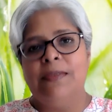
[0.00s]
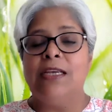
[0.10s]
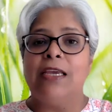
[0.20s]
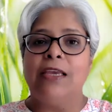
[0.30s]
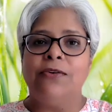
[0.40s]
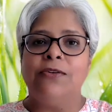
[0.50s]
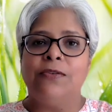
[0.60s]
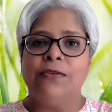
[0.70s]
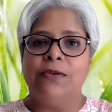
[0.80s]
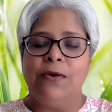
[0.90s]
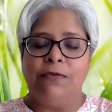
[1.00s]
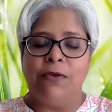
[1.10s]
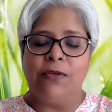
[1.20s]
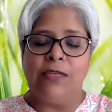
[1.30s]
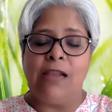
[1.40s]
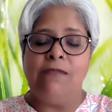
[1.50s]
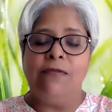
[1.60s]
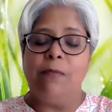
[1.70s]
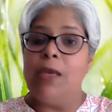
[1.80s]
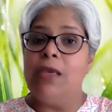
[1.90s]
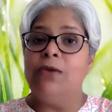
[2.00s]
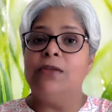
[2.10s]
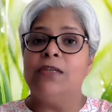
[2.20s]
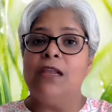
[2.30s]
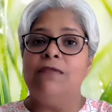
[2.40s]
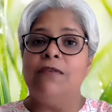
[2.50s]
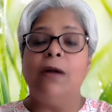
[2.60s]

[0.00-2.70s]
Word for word: Take care of yourself. Make yourself